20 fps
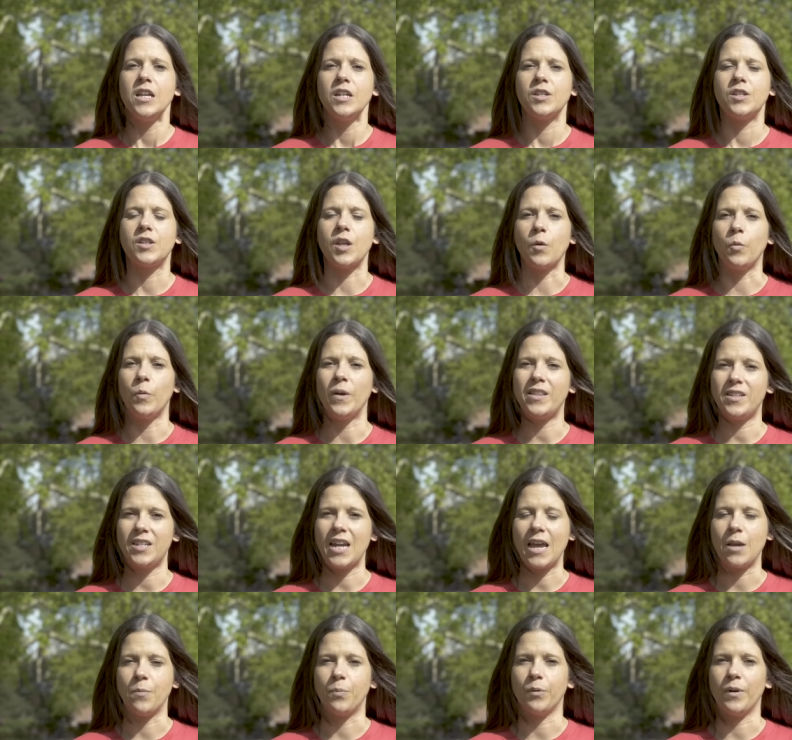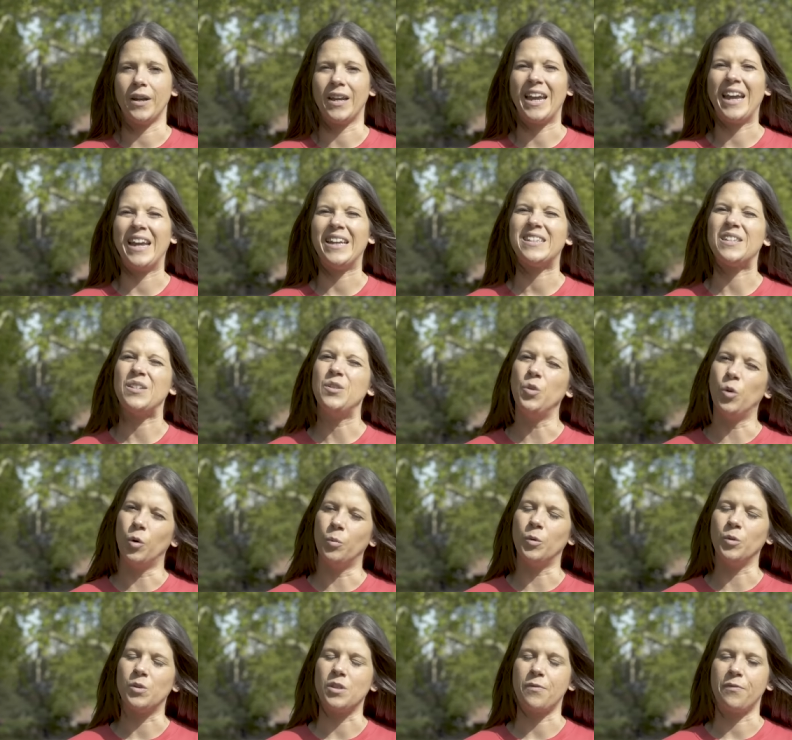So with tapering, it's
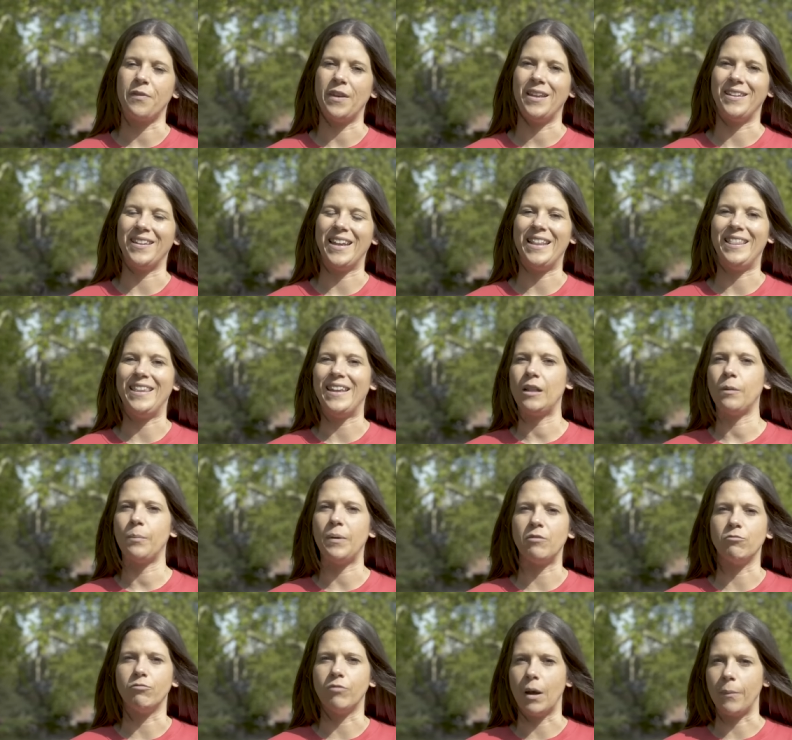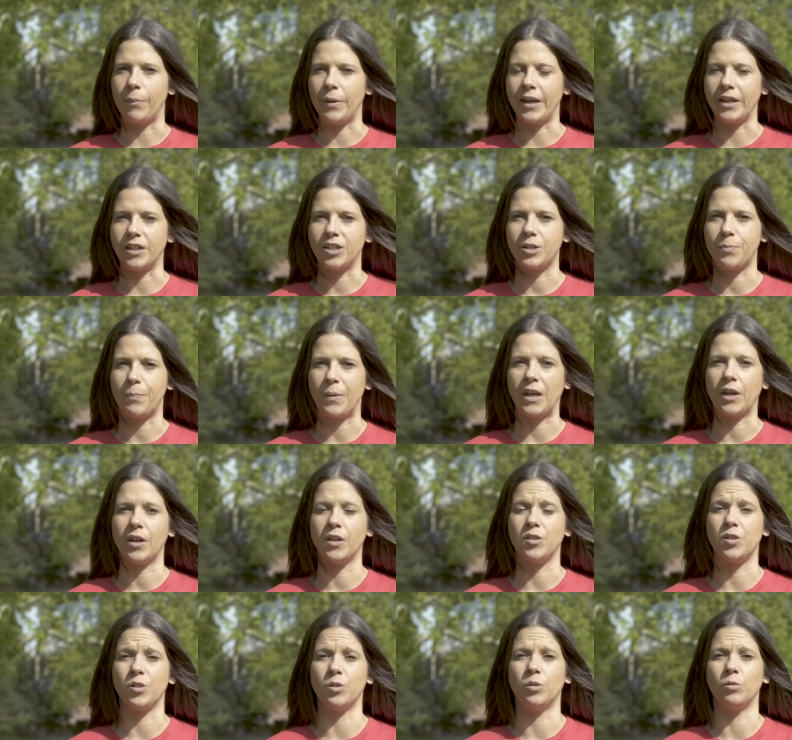normal to feel a little bit rubbish
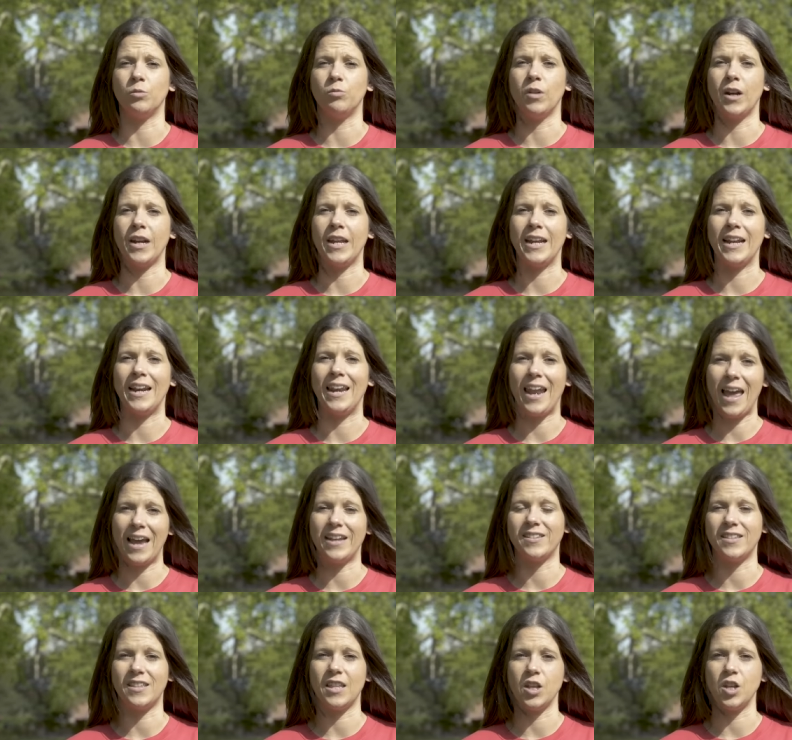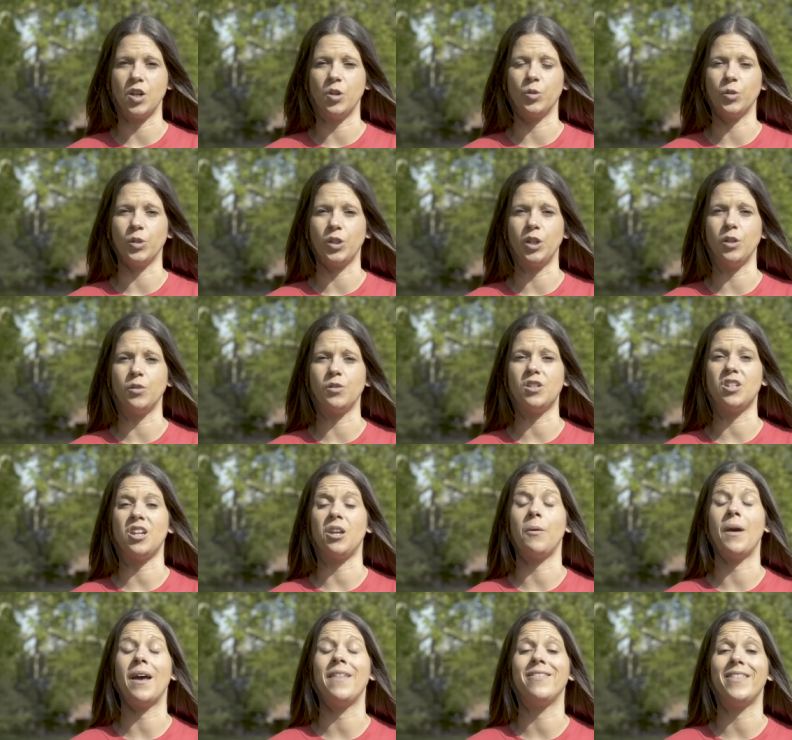because you're running less than you're used
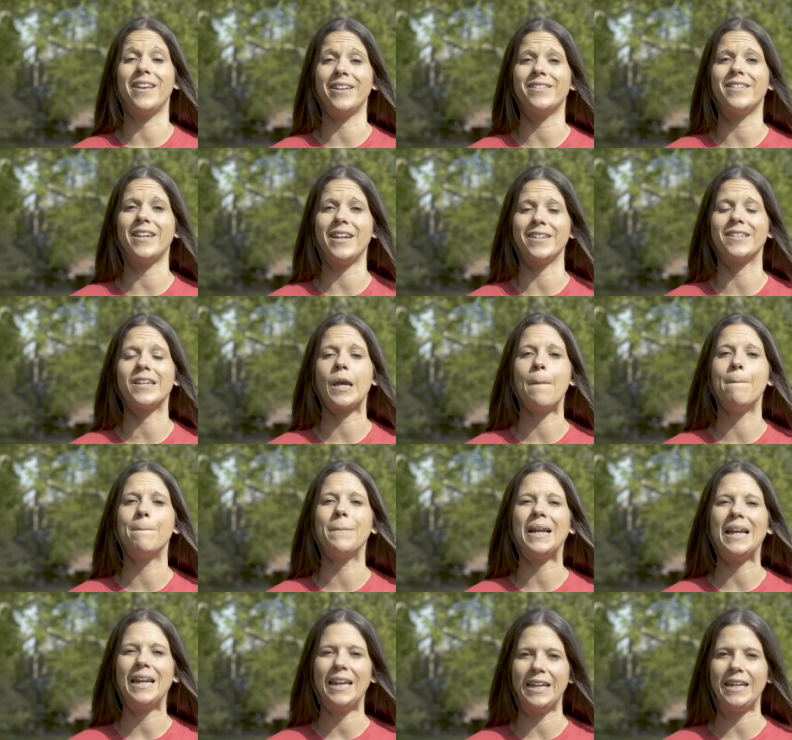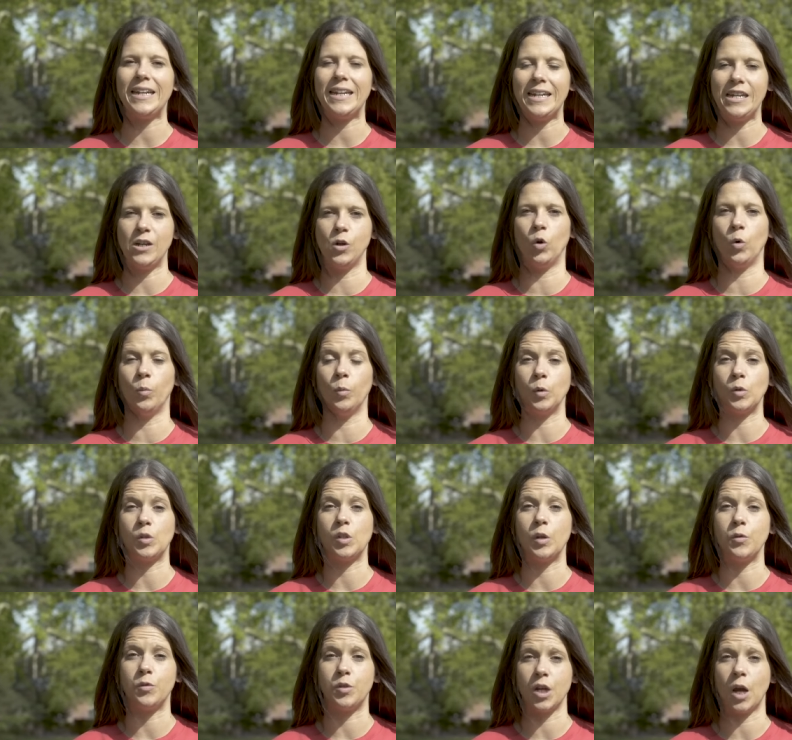to, and this is completely normal,
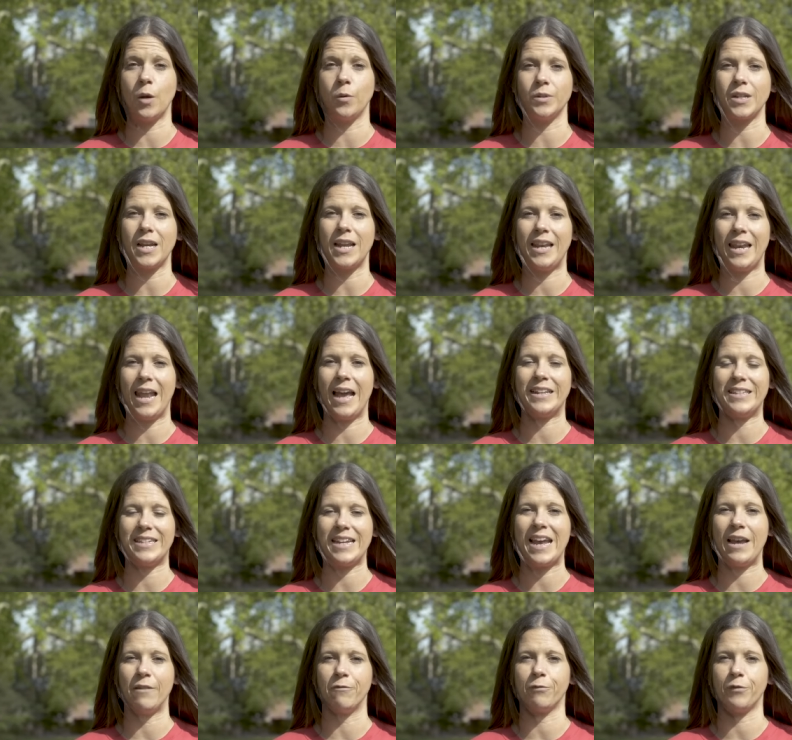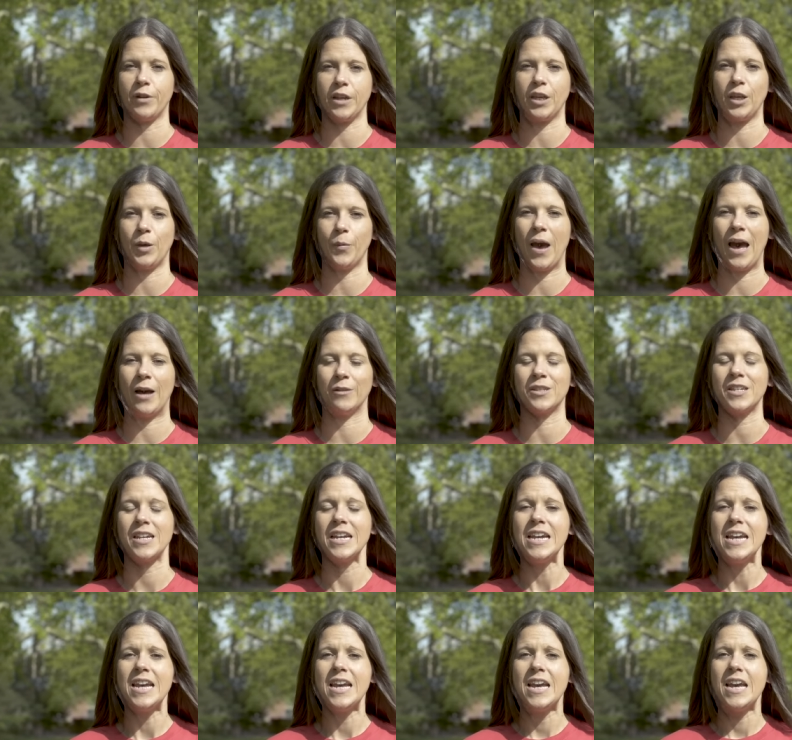so don't let it freak you out.
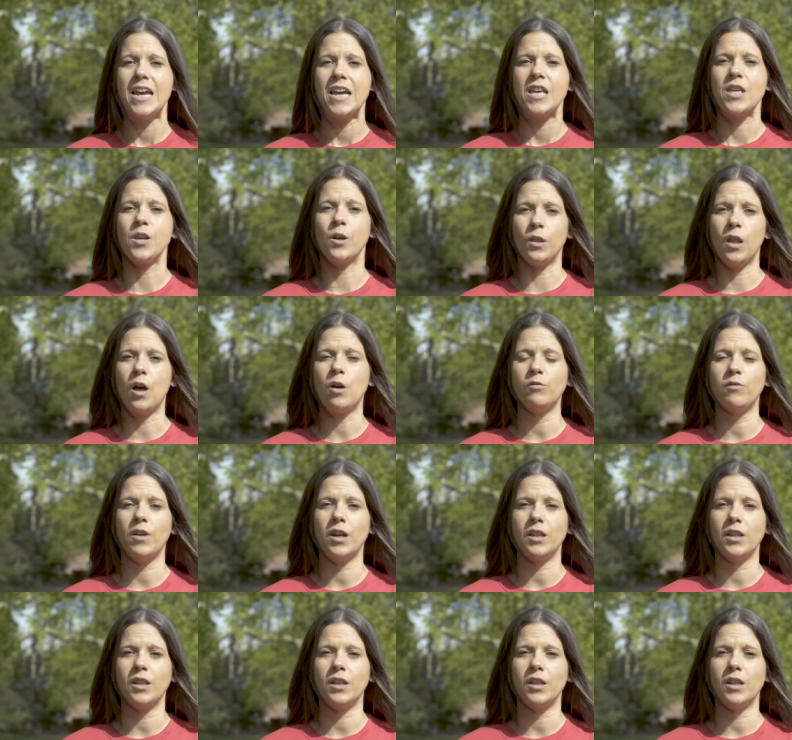Your long